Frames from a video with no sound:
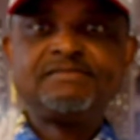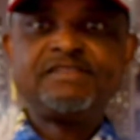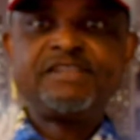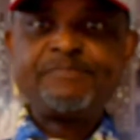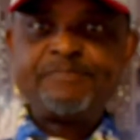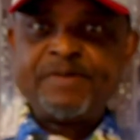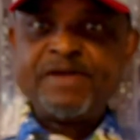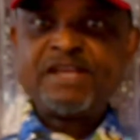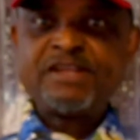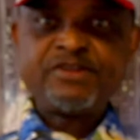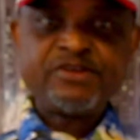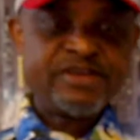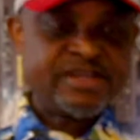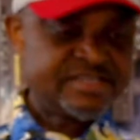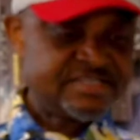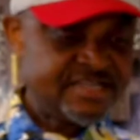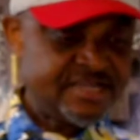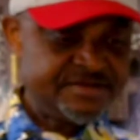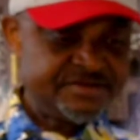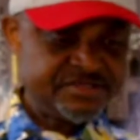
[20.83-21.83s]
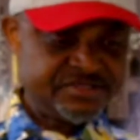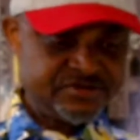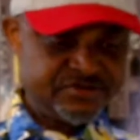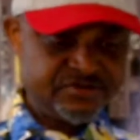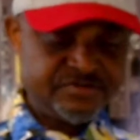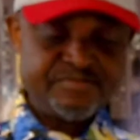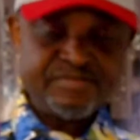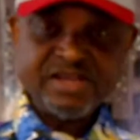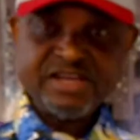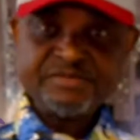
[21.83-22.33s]
depending on your time
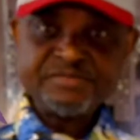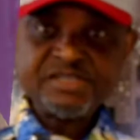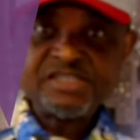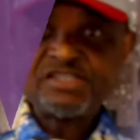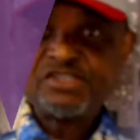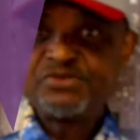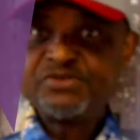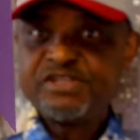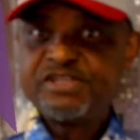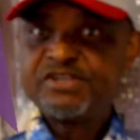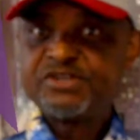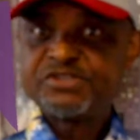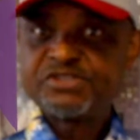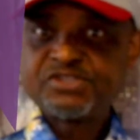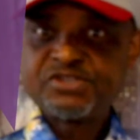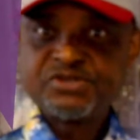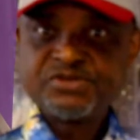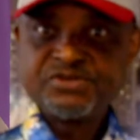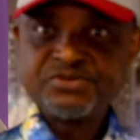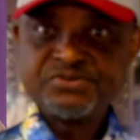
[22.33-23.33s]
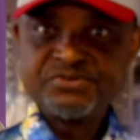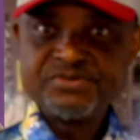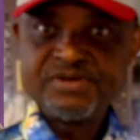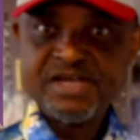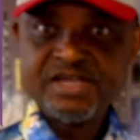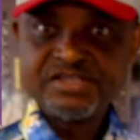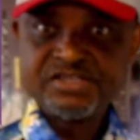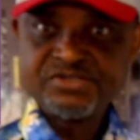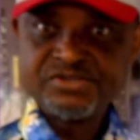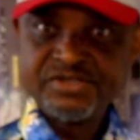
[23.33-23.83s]
zone. My name is Tony
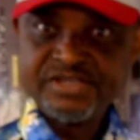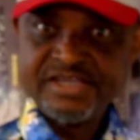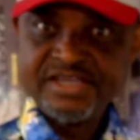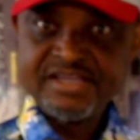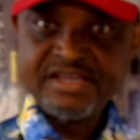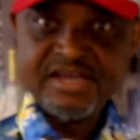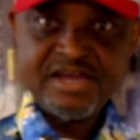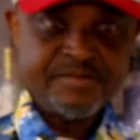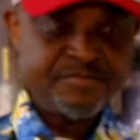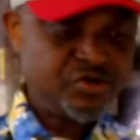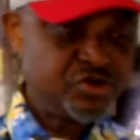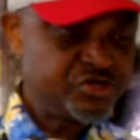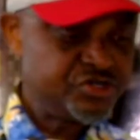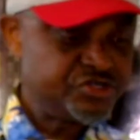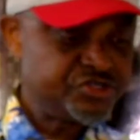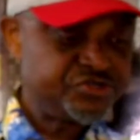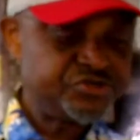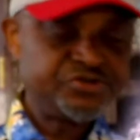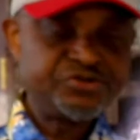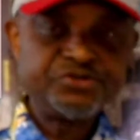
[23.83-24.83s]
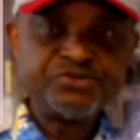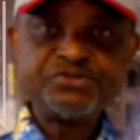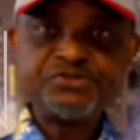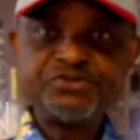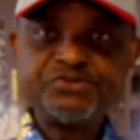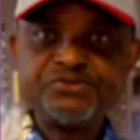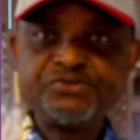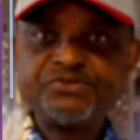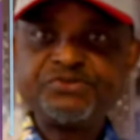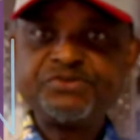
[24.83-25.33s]
Osondu, and today I'm going to introduce
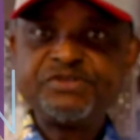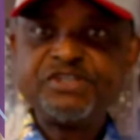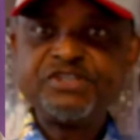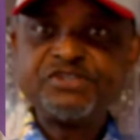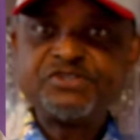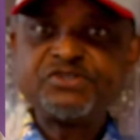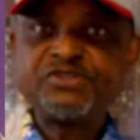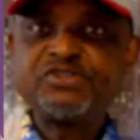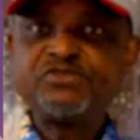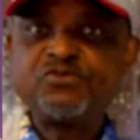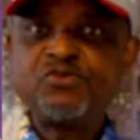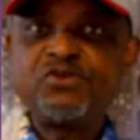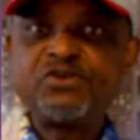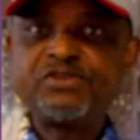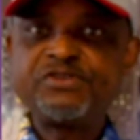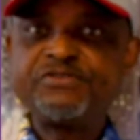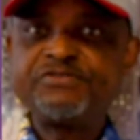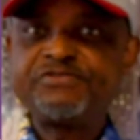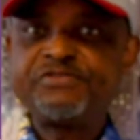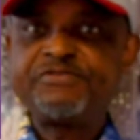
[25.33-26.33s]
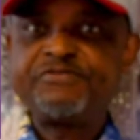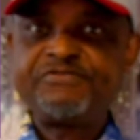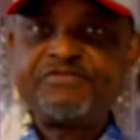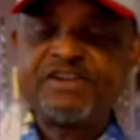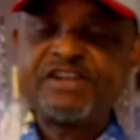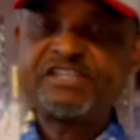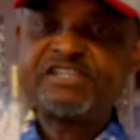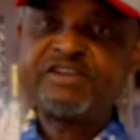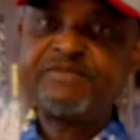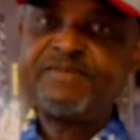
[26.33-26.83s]
you into the world of
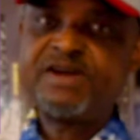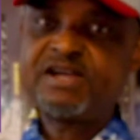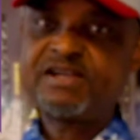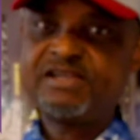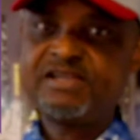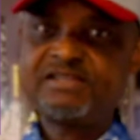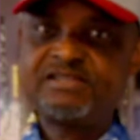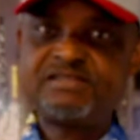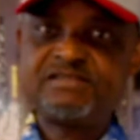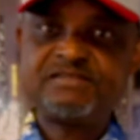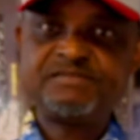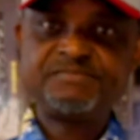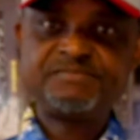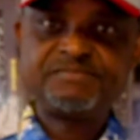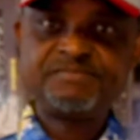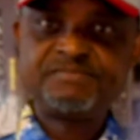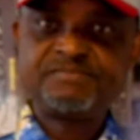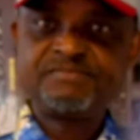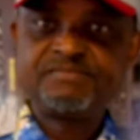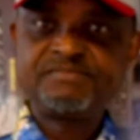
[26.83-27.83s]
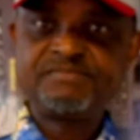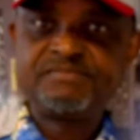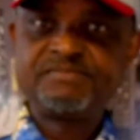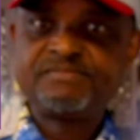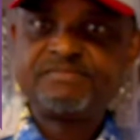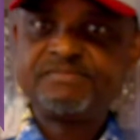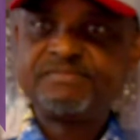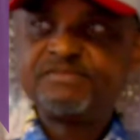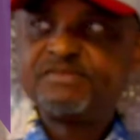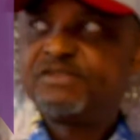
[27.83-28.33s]
financial market.
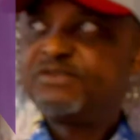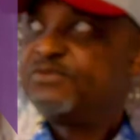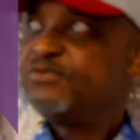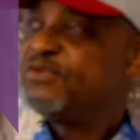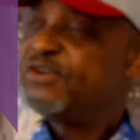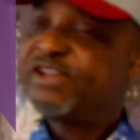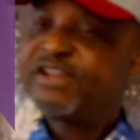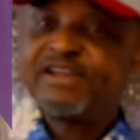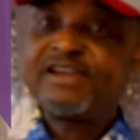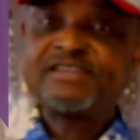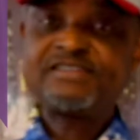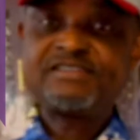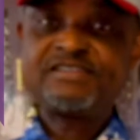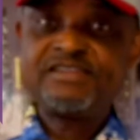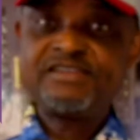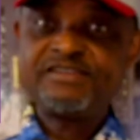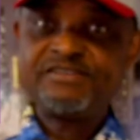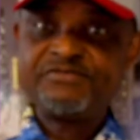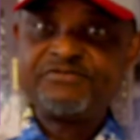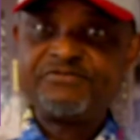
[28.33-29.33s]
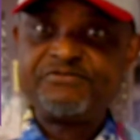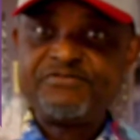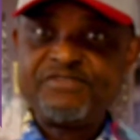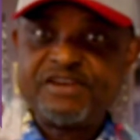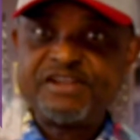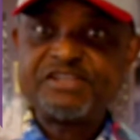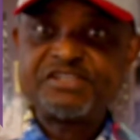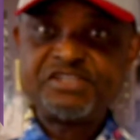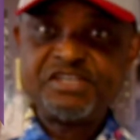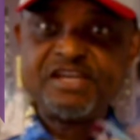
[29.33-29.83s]
What did I say?
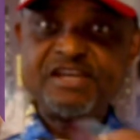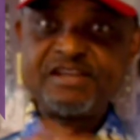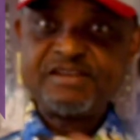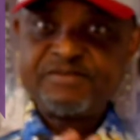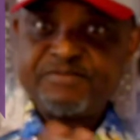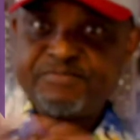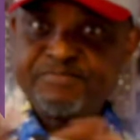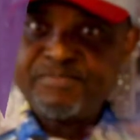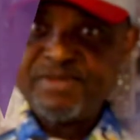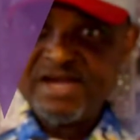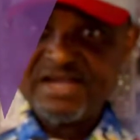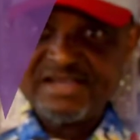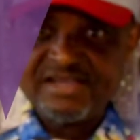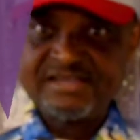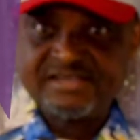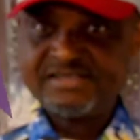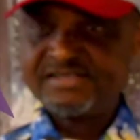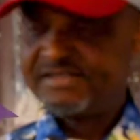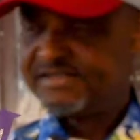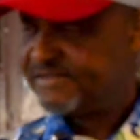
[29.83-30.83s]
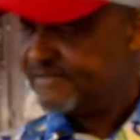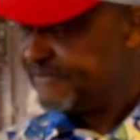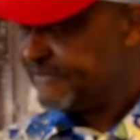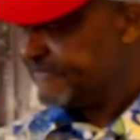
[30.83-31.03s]
Financial market.